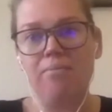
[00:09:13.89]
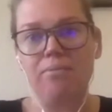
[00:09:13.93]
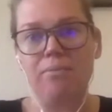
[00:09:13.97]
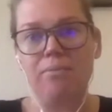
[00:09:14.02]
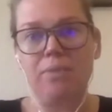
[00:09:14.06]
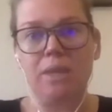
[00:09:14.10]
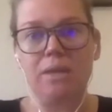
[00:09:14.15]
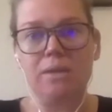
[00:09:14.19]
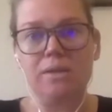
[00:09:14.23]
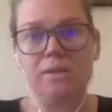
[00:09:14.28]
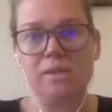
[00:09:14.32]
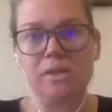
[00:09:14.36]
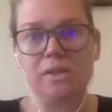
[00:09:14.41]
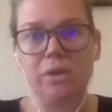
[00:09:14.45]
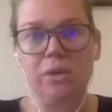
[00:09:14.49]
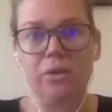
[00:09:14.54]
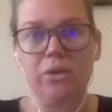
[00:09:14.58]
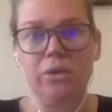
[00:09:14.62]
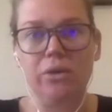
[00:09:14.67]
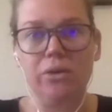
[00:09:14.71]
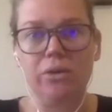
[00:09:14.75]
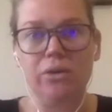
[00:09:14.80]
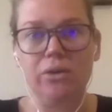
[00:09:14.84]
So
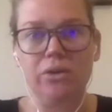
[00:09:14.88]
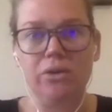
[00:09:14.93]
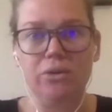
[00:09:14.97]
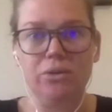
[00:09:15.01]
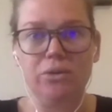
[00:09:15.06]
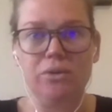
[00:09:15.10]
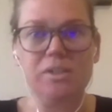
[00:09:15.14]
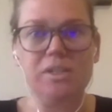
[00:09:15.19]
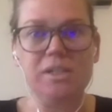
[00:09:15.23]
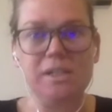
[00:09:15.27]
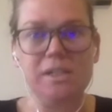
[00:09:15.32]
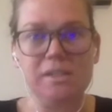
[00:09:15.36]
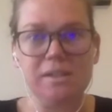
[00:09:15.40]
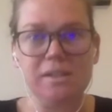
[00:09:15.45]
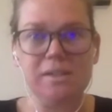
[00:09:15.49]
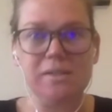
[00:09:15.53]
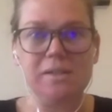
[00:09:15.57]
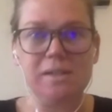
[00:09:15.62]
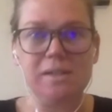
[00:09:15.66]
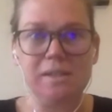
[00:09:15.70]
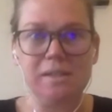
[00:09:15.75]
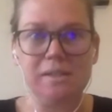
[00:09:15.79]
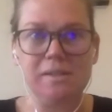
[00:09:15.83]
your
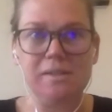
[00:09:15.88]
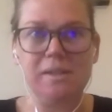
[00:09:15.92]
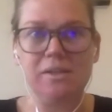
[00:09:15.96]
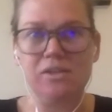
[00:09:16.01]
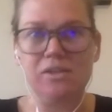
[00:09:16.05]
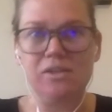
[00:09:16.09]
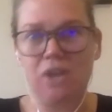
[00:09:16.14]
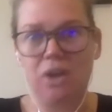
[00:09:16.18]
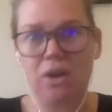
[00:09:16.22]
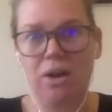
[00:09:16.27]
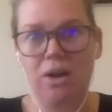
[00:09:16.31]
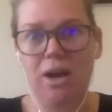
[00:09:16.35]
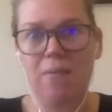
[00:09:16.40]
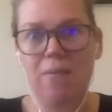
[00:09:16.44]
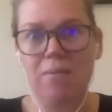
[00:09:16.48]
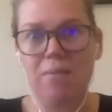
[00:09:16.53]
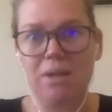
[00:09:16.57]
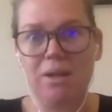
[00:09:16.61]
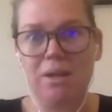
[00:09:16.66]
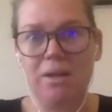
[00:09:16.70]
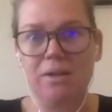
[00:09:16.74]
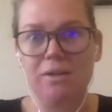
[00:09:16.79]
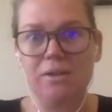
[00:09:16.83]
distances and time
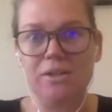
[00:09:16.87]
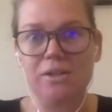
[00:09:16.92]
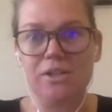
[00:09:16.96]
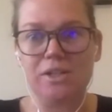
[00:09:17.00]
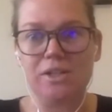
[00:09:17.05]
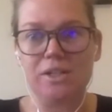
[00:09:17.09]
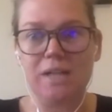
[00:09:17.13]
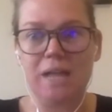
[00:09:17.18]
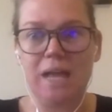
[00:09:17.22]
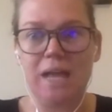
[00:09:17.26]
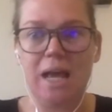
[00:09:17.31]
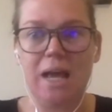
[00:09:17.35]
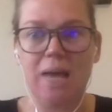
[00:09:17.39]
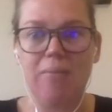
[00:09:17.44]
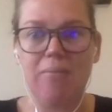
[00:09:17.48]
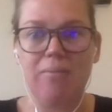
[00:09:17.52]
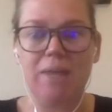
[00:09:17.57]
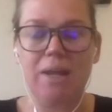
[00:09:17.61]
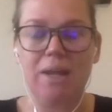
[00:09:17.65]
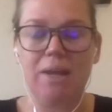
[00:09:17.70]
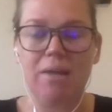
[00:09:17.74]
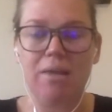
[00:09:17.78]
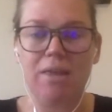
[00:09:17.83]
and
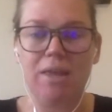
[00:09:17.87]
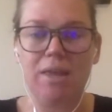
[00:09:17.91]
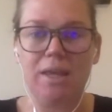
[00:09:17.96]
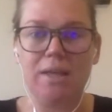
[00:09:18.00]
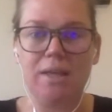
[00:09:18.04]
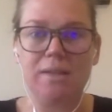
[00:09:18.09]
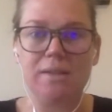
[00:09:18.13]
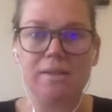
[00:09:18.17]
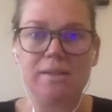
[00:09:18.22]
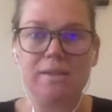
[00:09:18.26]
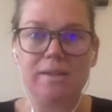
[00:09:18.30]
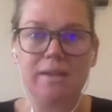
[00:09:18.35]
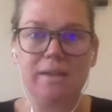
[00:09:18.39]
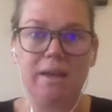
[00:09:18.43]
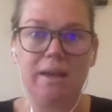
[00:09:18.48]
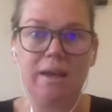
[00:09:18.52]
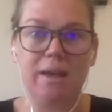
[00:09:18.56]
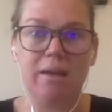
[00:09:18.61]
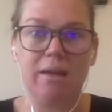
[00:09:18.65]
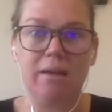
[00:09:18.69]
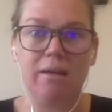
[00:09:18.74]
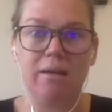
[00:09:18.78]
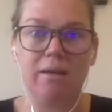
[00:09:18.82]
things
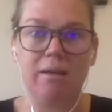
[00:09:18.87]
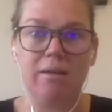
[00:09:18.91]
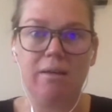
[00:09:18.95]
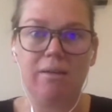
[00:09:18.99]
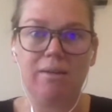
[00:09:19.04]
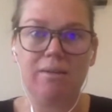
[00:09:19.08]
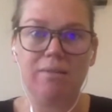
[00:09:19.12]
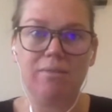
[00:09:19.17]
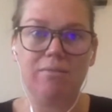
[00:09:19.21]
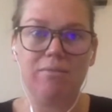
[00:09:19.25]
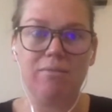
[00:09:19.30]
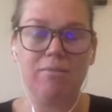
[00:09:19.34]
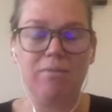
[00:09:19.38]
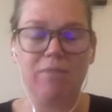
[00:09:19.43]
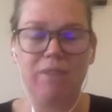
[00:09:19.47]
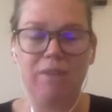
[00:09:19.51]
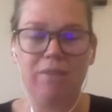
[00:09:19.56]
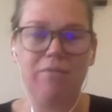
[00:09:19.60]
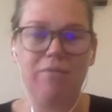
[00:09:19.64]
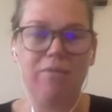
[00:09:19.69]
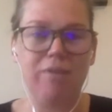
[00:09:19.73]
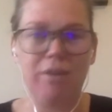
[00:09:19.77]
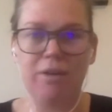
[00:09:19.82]
are
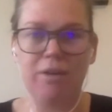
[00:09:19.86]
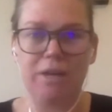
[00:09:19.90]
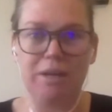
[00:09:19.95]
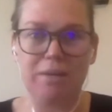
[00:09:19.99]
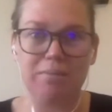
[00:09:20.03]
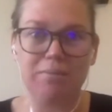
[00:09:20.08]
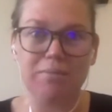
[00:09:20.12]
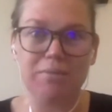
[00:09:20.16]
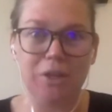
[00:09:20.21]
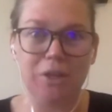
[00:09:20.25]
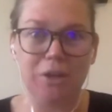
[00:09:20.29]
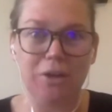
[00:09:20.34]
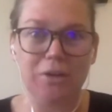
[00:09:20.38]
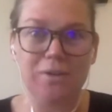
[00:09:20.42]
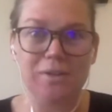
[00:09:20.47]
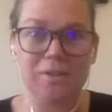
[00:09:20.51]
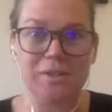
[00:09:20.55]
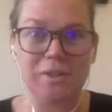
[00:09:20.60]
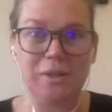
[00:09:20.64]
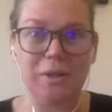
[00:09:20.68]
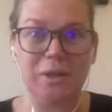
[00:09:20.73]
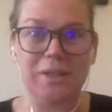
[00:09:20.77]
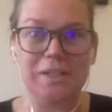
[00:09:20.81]
very
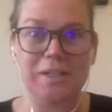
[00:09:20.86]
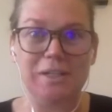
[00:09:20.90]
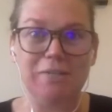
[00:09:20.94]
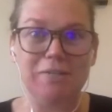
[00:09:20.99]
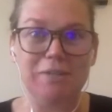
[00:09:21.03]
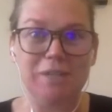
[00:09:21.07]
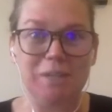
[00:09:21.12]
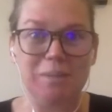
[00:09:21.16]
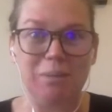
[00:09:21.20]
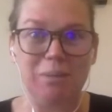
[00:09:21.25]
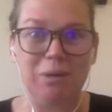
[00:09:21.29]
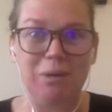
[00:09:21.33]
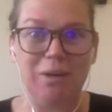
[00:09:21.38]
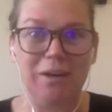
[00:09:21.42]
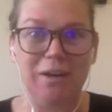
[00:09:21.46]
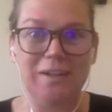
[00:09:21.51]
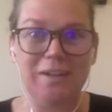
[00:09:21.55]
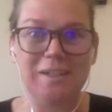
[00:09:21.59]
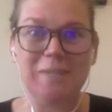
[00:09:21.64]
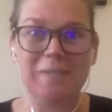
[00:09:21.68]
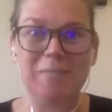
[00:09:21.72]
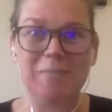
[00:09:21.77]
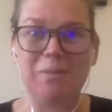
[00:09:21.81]
scientific behind
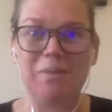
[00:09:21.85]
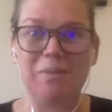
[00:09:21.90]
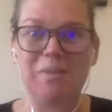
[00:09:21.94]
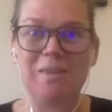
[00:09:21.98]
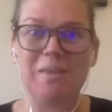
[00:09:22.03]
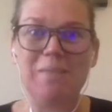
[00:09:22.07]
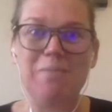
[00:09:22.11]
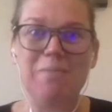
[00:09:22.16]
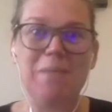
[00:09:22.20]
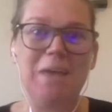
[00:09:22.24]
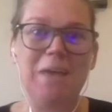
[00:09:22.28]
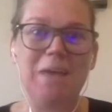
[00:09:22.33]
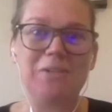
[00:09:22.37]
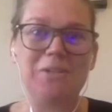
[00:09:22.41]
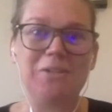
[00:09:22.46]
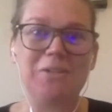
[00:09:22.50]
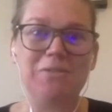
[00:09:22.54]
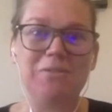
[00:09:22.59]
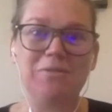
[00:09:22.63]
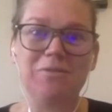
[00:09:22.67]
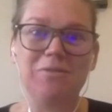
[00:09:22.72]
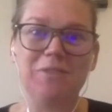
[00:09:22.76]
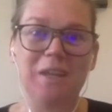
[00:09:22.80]
it, but the amount
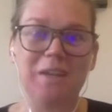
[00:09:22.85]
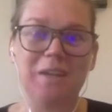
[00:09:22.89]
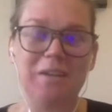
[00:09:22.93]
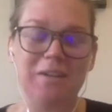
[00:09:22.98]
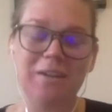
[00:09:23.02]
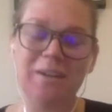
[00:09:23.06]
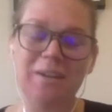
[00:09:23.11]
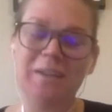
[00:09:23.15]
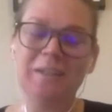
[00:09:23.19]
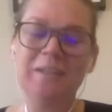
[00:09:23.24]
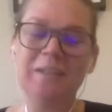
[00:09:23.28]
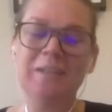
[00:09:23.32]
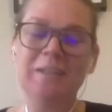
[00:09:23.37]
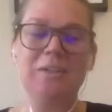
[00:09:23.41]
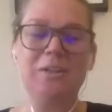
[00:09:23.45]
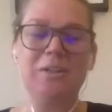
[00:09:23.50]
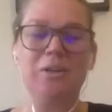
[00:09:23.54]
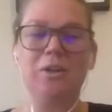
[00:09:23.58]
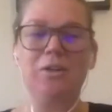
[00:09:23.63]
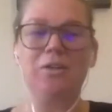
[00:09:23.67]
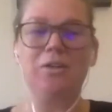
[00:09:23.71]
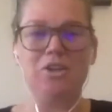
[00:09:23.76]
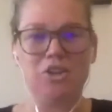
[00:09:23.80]
of
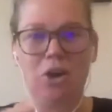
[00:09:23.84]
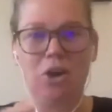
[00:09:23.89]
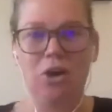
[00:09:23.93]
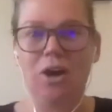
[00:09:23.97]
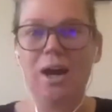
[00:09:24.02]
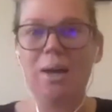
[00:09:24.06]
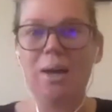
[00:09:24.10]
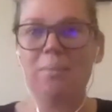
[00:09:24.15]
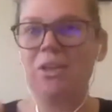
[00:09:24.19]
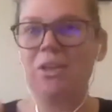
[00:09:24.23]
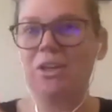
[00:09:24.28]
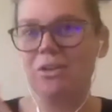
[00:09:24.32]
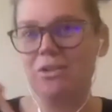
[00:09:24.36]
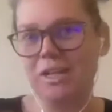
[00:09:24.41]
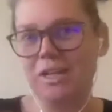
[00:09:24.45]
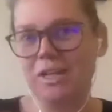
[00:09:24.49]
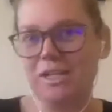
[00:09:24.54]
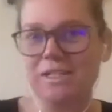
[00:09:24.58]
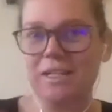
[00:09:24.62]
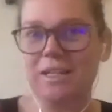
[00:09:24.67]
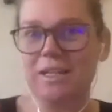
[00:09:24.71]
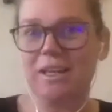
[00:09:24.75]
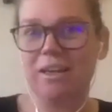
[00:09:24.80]
the time that you
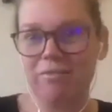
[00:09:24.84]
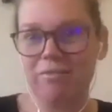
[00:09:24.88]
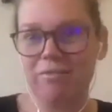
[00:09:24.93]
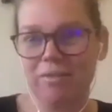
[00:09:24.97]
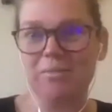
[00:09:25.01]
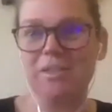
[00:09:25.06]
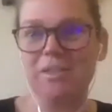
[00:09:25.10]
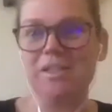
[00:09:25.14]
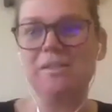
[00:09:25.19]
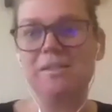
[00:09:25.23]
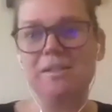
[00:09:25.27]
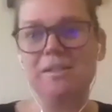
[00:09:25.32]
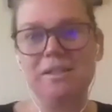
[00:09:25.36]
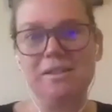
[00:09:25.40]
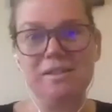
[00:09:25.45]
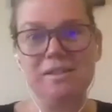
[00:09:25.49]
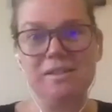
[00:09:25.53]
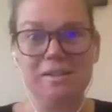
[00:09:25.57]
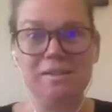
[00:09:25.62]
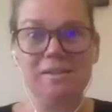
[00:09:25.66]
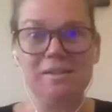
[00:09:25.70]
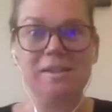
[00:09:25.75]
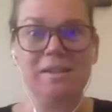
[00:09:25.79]
need to get from this
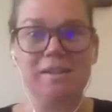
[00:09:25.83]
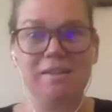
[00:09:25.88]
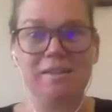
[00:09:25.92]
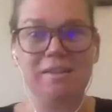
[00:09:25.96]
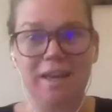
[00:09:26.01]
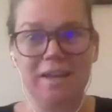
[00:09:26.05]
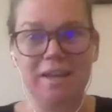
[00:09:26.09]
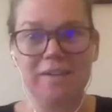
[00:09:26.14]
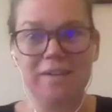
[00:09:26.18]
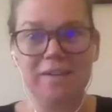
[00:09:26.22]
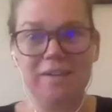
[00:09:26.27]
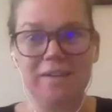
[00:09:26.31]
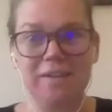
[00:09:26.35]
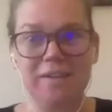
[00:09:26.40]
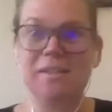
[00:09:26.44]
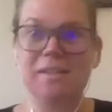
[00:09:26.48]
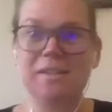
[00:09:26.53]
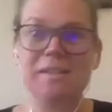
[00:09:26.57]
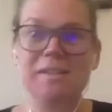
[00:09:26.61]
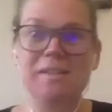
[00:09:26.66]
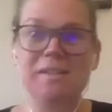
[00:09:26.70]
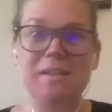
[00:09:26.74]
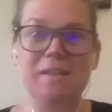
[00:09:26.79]
distance to that
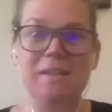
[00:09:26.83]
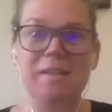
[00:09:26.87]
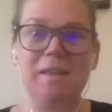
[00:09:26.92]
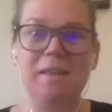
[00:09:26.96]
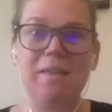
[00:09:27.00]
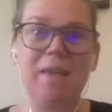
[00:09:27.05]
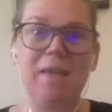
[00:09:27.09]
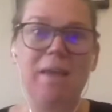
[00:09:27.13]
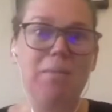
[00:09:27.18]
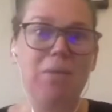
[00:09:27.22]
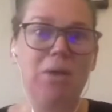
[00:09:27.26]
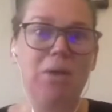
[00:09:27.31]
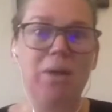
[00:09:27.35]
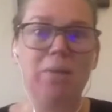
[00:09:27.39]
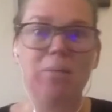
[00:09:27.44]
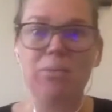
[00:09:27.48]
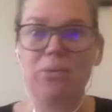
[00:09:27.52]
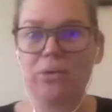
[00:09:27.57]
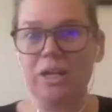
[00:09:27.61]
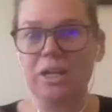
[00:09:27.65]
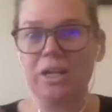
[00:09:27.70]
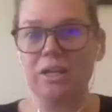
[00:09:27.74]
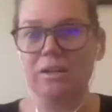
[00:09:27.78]
distance, and then they might
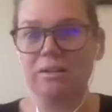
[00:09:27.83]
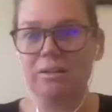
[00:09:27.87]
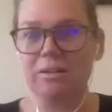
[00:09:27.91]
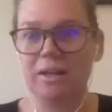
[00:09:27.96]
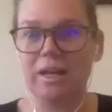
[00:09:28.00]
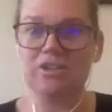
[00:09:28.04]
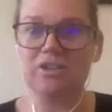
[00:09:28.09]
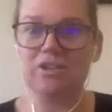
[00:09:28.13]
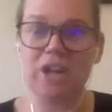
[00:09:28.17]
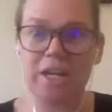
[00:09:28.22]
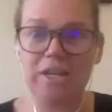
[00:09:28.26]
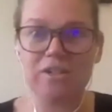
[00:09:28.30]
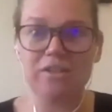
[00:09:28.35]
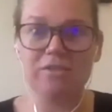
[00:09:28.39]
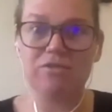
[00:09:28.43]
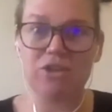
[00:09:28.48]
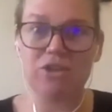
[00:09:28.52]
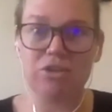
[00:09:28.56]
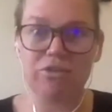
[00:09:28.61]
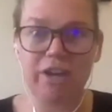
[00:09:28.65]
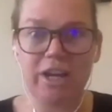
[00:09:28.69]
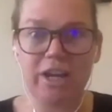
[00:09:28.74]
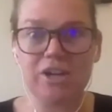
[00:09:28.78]
put in a change of
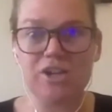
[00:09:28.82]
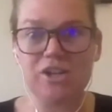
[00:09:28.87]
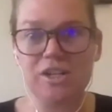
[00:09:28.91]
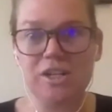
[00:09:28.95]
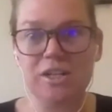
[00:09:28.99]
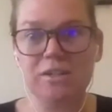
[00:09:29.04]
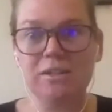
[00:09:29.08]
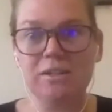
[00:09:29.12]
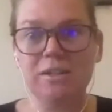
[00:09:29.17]
direction,